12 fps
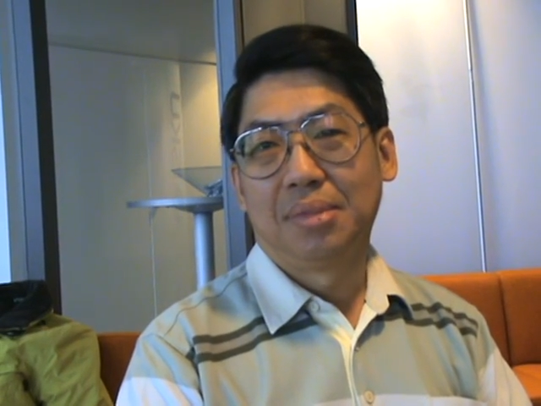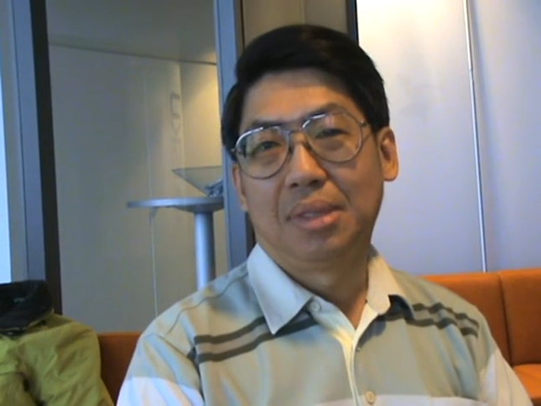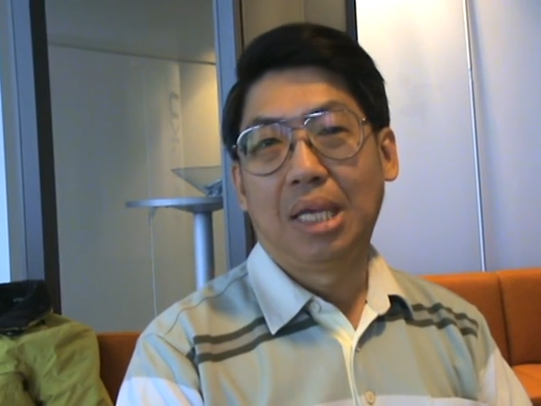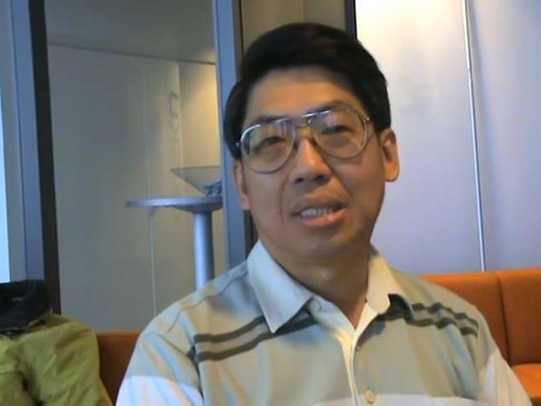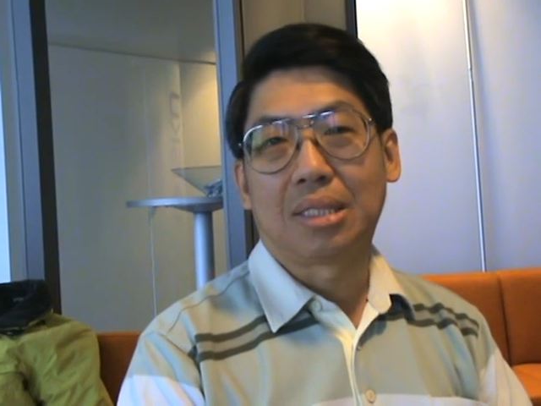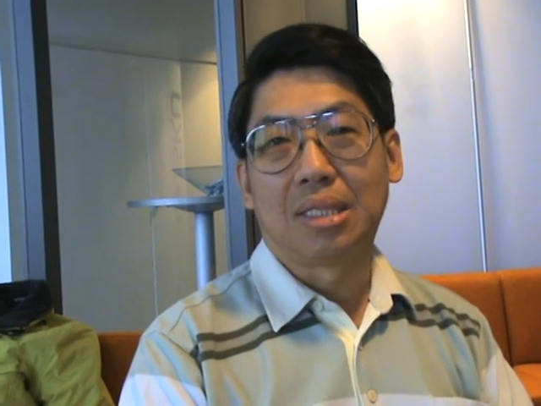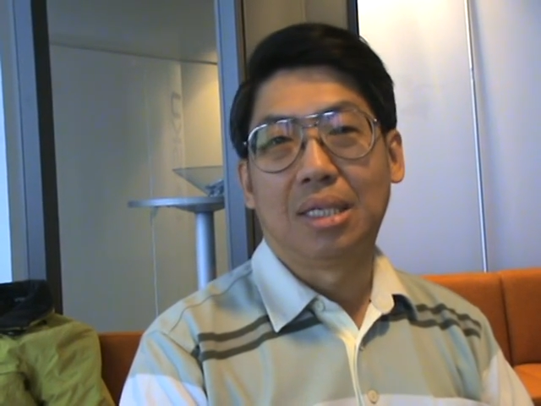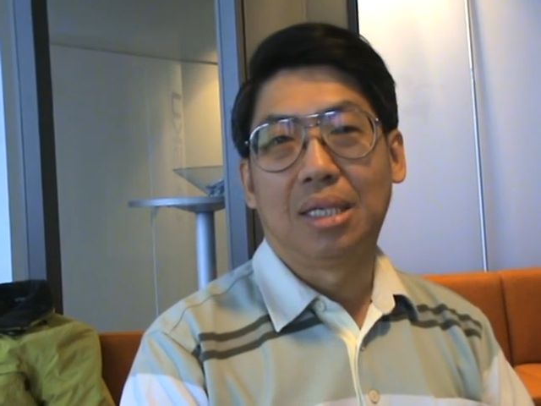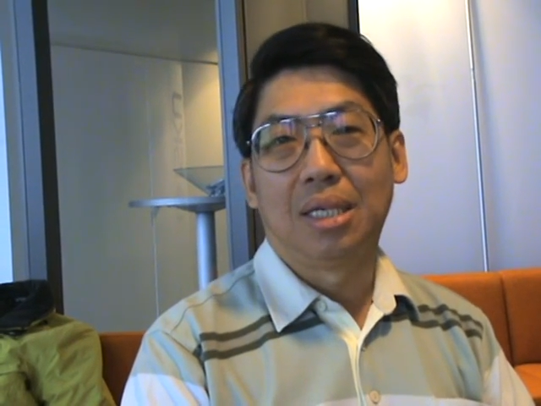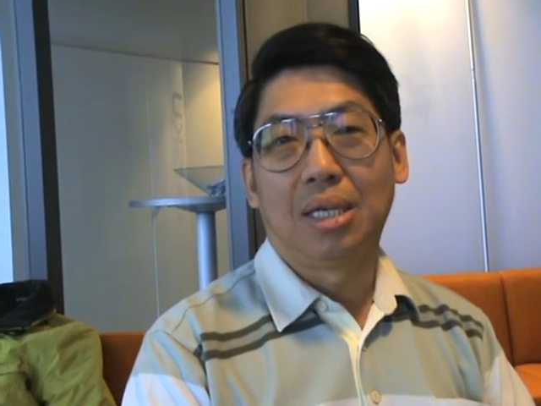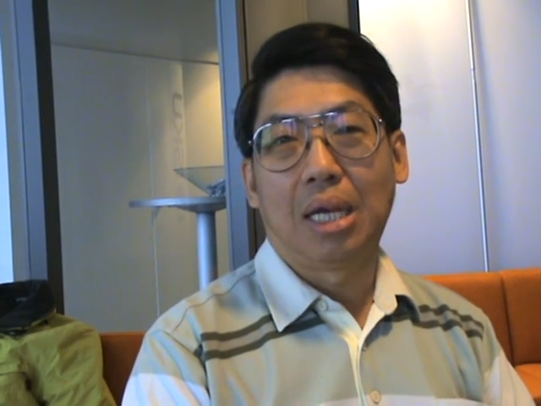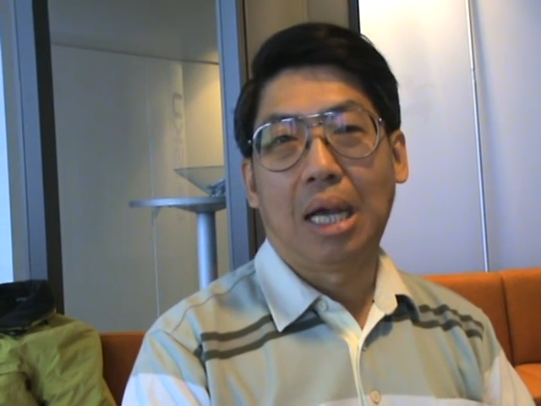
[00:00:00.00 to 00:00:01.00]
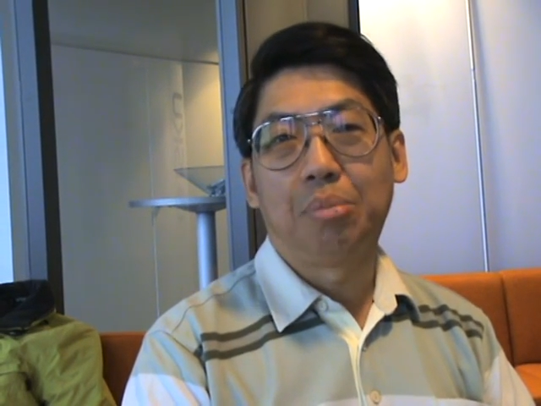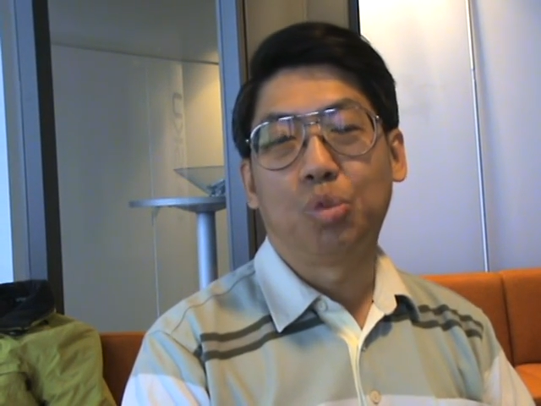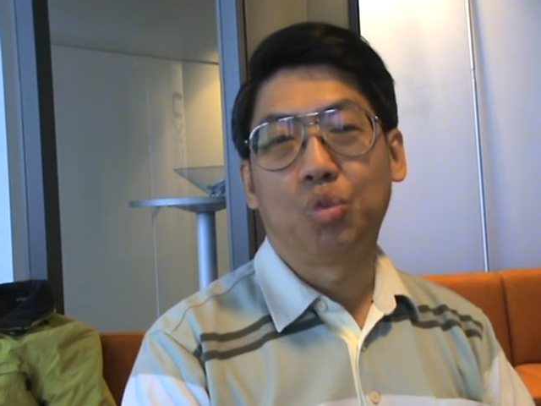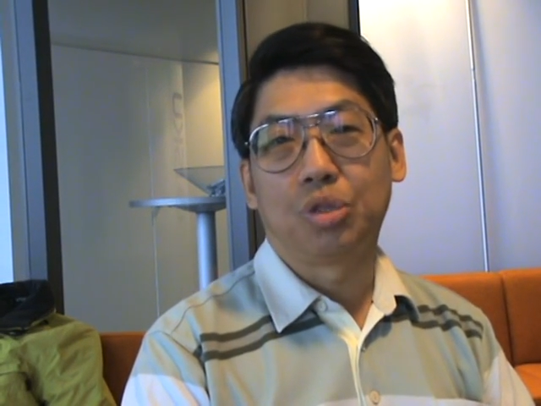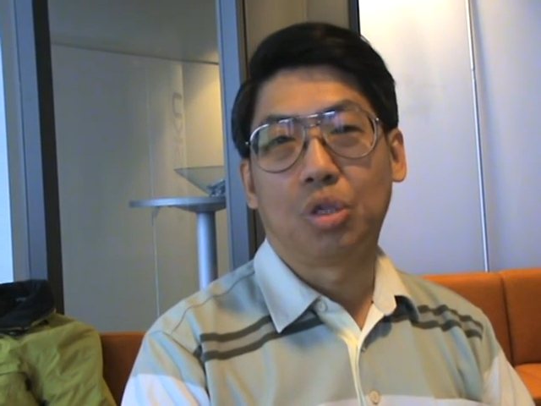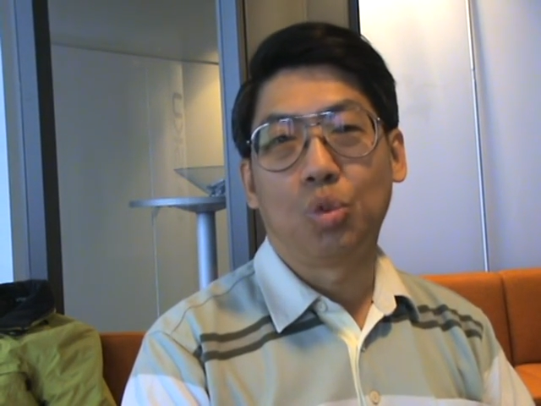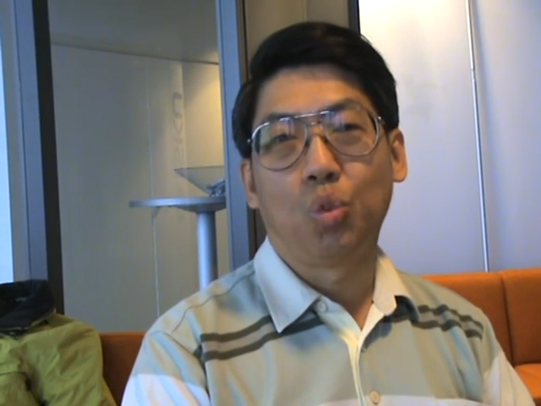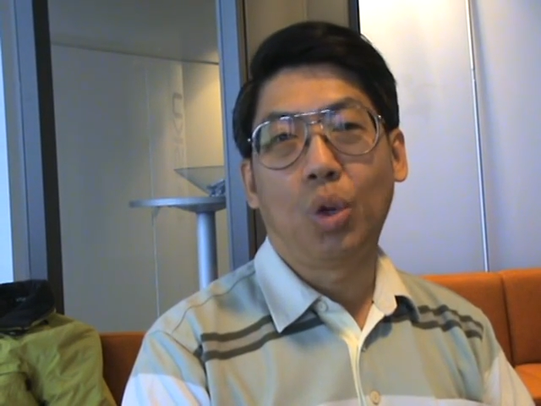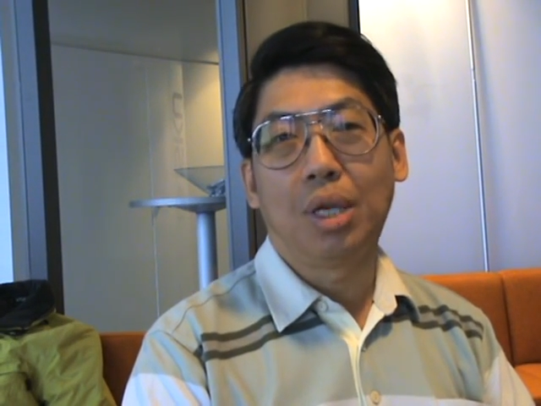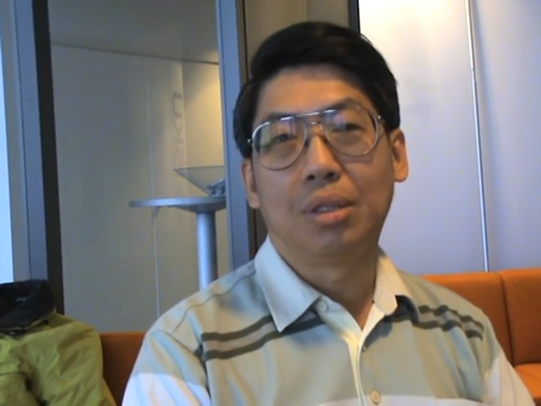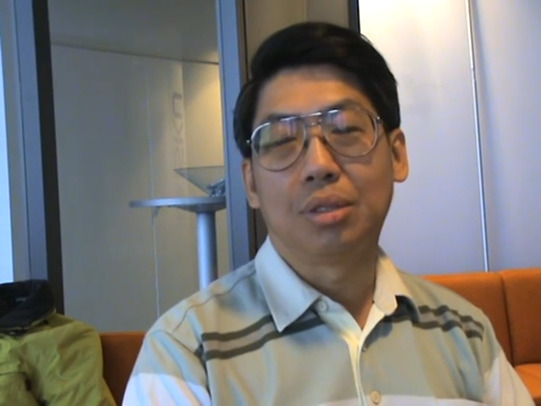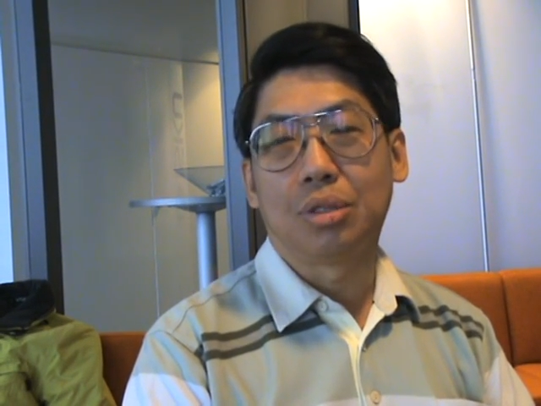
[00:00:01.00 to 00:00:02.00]
Yes, I'm so
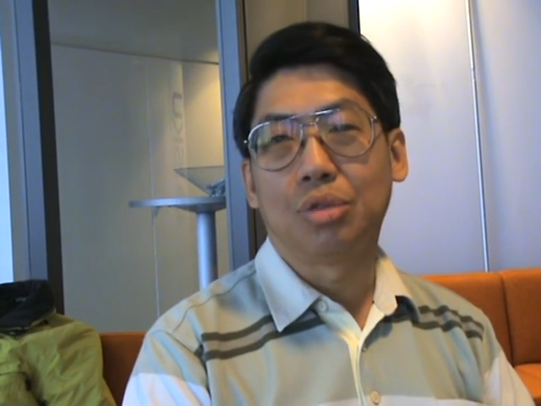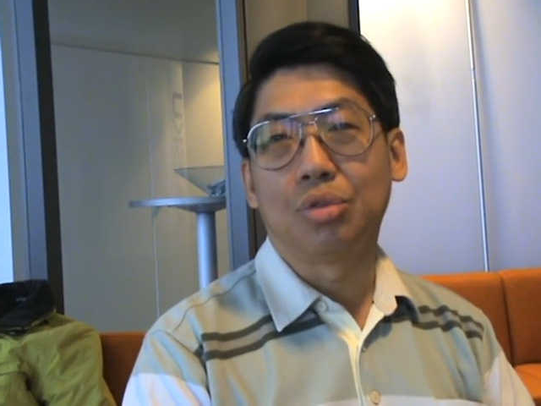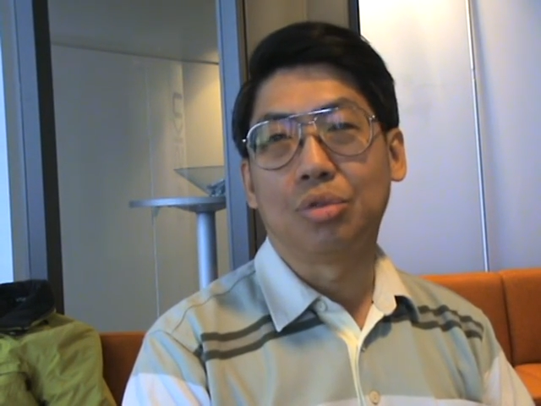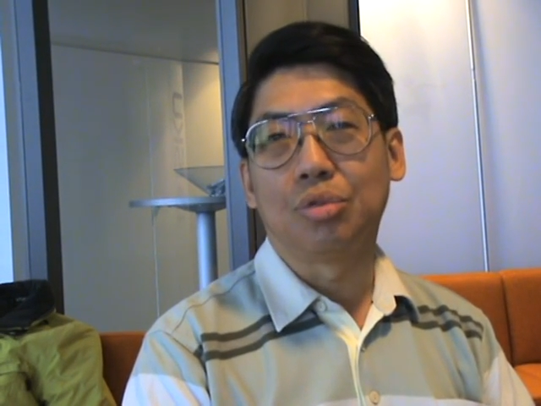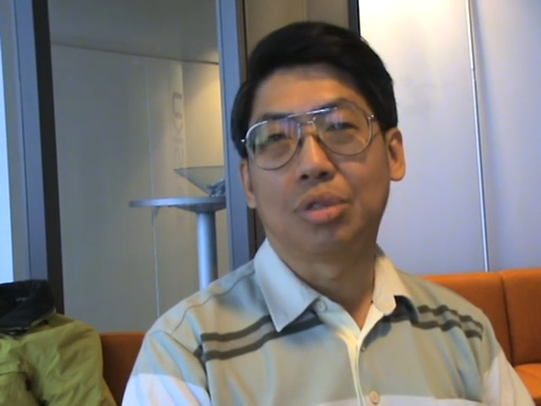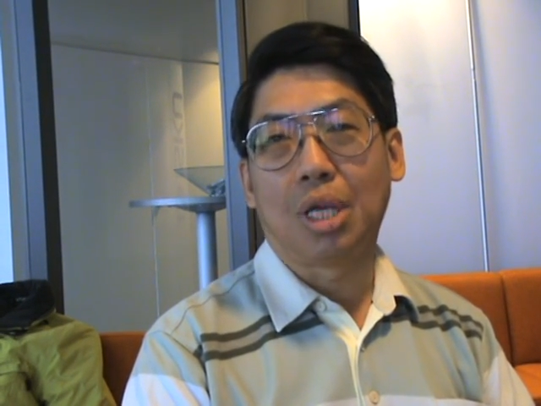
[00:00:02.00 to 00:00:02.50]
willing to